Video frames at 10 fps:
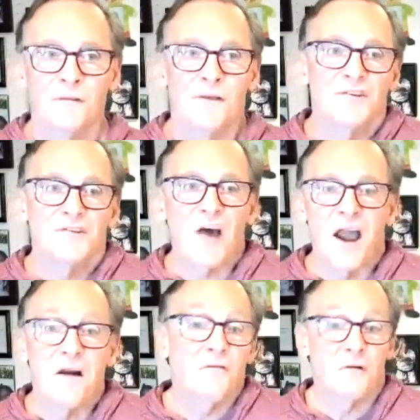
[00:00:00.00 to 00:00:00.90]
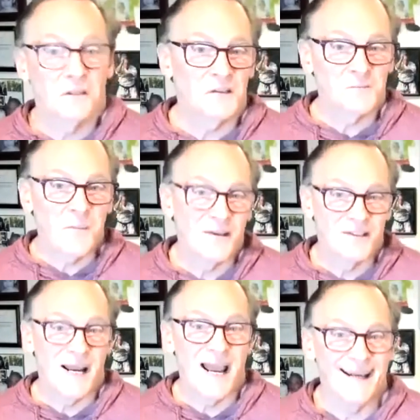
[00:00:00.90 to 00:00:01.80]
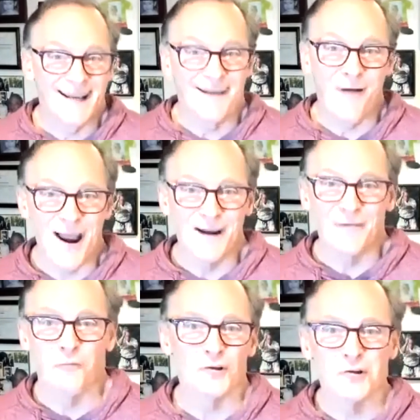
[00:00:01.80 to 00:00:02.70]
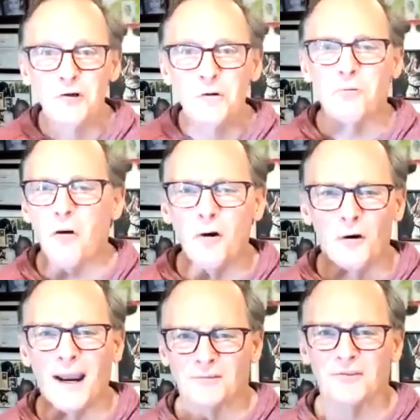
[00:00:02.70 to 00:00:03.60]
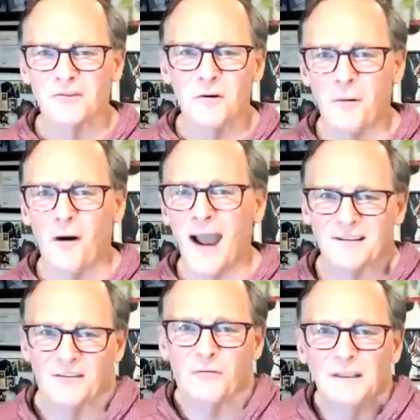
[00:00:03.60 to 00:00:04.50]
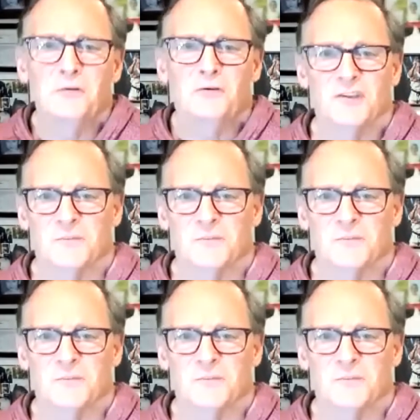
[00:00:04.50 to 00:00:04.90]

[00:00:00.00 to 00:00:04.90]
the desire for a little spontaneity, right? If we're too programmed and too proactive, we lose